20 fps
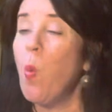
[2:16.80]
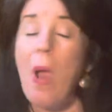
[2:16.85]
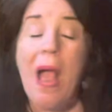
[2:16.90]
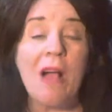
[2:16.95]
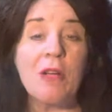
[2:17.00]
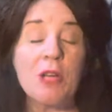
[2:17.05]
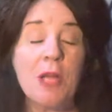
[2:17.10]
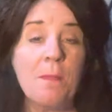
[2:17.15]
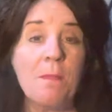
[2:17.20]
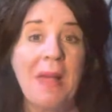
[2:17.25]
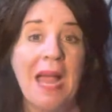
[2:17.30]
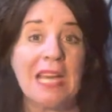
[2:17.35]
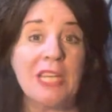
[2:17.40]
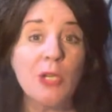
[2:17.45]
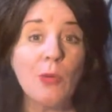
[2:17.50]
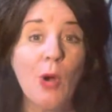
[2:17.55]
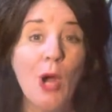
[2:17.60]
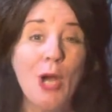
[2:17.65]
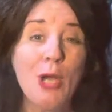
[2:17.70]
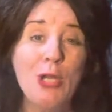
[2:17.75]
Welcome back
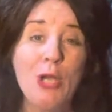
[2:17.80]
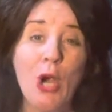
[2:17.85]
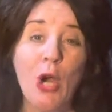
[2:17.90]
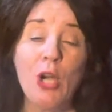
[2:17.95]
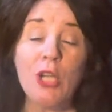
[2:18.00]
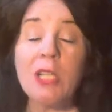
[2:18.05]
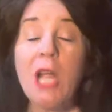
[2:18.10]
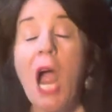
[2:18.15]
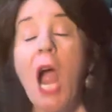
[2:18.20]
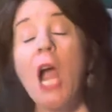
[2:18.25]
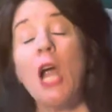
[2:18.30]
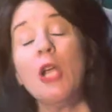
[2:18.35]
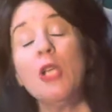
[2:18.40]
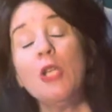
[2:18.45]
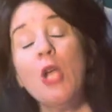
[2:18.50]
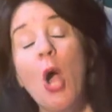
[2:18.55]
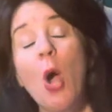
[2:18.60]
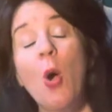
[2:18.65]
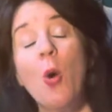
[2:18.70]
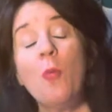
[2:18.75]
to our yurt, our
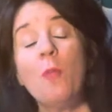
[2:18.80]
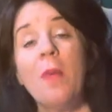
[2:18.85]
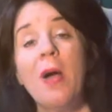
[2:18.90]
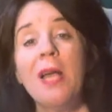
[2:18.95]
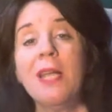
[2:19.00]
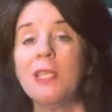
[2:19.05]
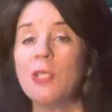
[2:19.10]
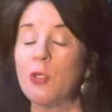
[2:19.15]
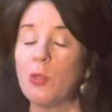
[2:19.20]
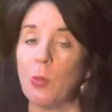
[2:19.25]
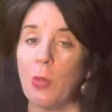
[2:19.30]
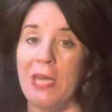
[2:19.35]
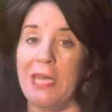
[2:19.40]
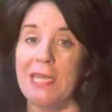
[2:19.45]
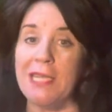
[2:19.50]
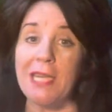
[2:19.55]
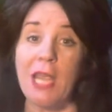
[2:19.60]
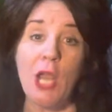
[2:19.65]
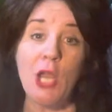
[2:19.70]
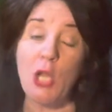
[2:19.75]
yom,
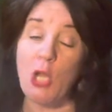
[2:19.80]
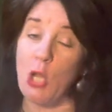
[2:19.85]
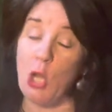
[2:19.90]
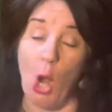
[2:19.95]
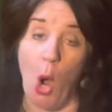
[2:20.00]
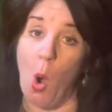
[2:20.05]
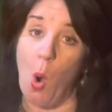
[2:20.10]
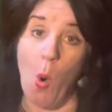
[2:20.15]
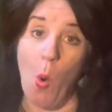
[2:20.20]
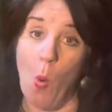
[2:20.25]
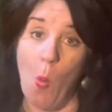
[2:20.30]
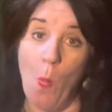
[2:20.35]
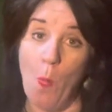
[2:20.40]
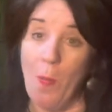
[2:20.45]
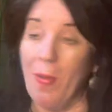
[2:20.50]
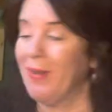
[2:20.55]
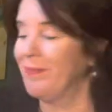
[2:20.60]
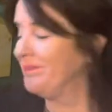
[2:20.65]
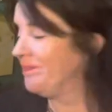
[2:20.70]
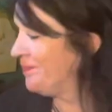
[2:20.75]
sweet
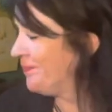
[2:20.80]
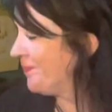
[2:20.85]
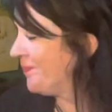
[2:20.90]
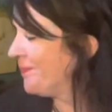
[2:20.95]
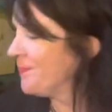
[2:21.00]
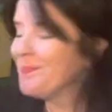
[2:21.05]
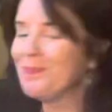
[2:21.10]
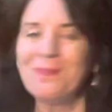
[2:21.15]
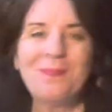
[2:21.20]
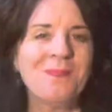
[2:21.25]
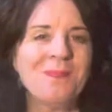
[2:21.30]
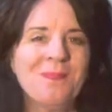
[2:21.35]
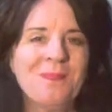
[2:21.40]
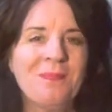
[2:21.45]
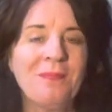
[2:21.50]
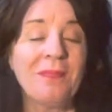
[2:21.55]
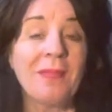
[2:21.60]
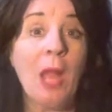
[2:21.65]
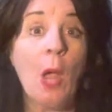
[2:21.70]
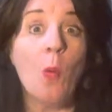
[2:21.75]
yom.
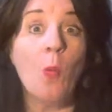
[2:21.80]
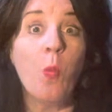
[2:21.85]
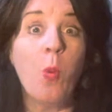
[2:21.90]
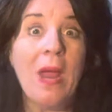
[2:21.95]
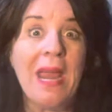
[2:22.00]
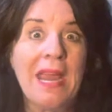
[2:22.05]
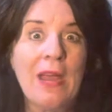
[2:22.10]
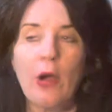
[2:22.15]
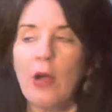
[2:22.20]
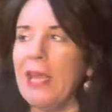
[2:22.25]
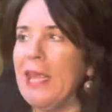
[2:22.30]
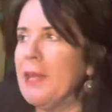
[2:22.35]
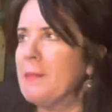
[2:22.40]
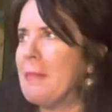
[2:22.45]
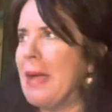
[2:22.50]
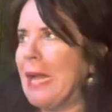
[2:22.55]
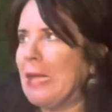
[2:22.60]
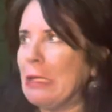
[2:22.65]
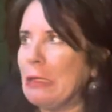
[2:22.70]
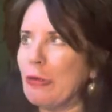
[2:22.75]
We are in
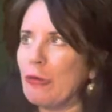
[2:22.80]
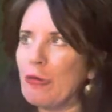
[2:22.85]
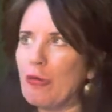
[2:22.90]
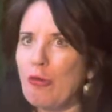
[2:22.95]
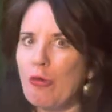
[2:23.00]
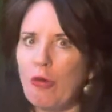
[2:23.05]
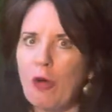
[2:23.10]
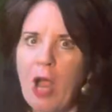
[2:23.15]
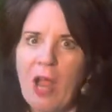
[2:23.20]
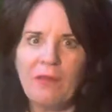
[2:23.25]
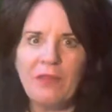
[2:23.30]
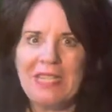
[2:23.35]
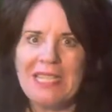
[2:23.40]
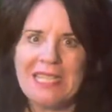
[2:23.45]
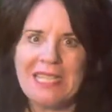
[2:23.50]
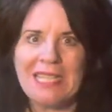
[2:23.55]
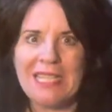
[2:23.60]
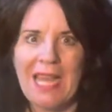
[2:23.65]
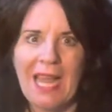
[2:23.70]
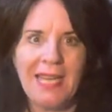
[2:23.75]
my little crofty
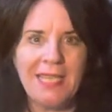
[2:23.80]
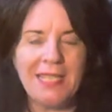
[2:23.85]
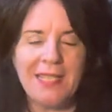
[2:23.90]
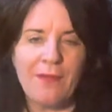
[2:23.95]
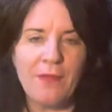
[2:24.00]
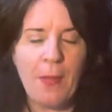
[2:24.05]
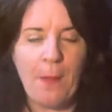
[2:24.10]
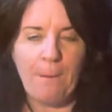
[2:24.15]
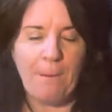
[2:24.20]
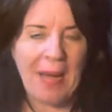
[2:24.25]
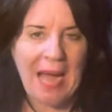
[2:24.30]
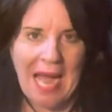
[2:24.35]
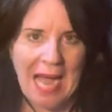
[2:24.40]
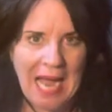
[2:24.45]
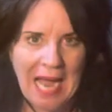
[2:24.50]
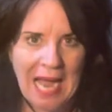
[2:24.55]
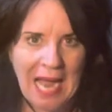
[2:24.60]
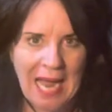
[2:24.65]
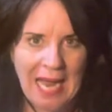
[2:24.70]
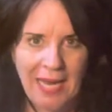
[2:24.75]
slice of the
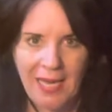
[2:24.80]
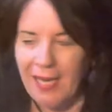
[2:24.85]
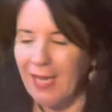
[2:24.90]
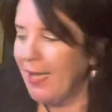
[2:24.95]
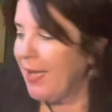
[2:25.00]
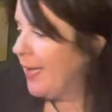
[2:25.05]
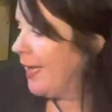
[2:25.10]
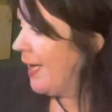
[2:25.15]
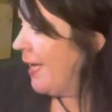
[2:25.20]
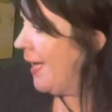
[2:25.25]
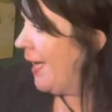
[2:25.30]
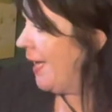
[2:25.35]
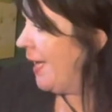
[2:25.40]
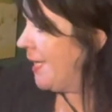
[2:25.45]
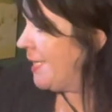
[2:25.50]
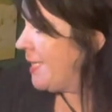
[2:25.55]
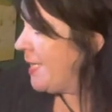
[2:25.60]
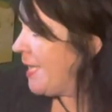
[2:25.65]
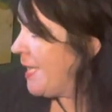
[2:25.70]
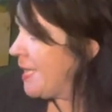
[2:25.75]
pie.
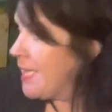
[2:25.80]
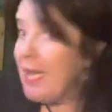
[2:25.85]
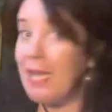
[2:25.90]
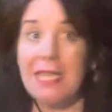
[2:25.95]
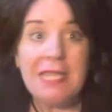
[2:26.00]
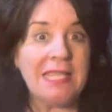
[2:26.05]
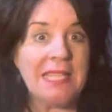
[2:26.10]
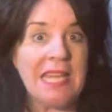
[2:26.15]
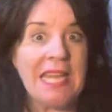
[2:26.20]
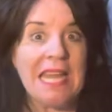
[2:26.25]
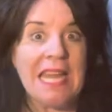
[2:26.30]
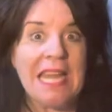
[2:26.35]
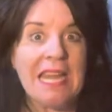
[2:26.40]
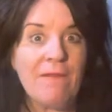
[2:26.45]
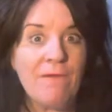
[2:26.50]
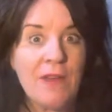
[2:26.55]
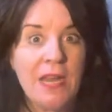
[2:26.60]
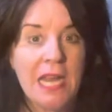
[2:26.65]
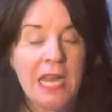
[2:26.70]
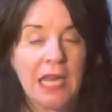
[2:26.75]
To, it's
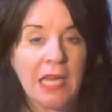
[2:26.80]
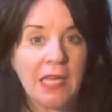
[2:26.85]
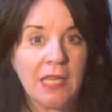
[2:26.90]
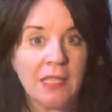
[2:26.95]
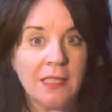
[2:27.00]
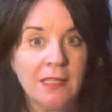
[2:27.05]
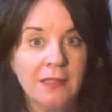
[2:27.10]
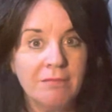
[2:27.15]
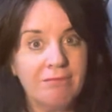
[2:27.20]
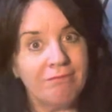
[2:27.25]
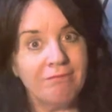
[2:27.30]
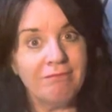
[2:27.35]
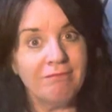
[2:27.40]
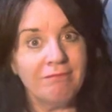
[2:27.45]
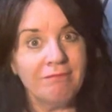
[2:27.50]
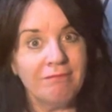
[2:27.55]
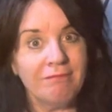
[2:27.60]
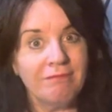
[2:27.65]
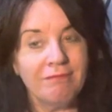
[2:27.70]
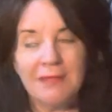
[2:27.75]
evening.
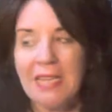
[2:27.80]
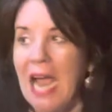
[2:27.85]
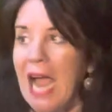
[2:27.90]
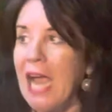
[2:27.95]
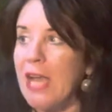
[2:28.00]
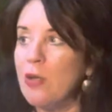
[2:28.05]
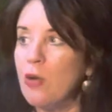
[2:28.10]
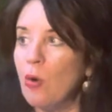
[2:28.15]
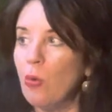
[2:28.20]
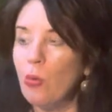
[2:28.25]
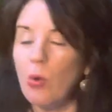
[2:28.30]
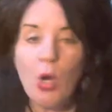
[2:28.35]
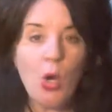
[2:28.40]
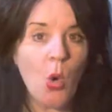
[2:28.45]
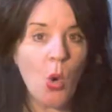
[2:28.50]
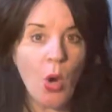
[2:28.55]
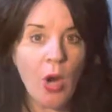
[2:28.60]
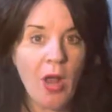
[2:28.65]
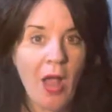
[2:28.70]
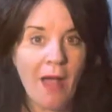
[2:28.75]
I don't
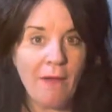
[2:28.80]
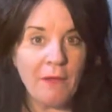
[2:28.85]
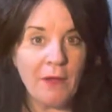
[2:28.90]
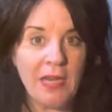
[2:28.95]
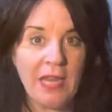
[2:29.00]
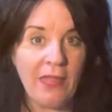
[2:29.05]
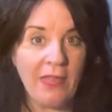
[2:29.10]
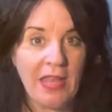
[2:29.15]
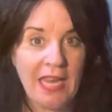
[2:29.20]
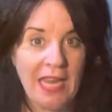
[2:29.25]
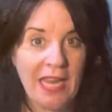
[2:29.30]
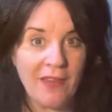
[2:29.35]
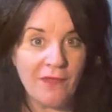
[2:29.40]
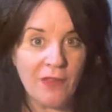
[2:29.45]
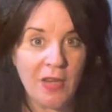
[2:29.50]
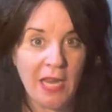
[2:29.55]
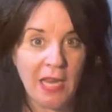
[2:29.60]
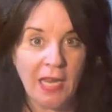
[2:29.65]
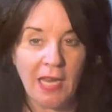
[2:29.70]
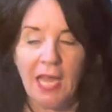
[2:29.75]
record often in the
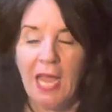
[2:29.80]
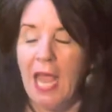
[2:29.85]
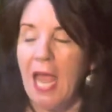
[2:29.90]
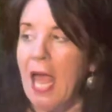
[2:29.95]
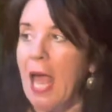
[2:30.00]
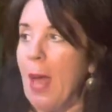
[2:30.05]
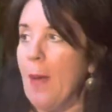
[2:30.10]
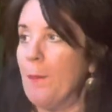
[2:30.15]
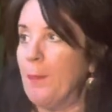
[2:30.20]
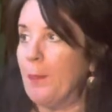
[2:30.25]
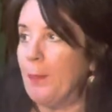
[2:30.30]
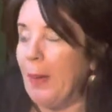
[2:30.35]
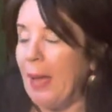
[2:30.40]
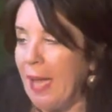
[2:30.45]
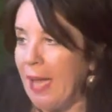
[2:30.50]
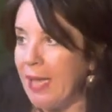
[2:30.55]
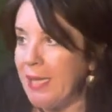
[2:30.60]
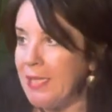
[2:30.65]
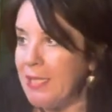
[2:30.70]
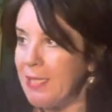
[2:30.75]
evening,
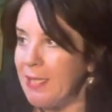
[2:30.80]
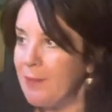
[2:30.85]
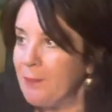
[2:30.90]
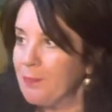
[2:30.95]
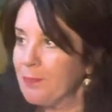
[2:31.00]
but